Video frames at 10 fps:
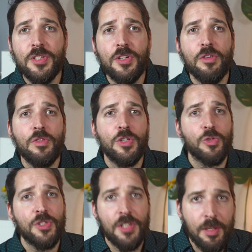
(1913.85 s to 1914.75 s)
server
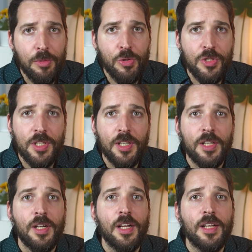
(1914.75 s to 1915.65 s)
to stream
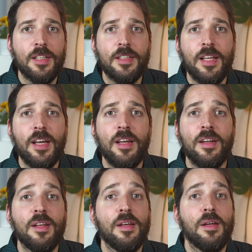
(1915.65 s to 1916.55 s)
music, then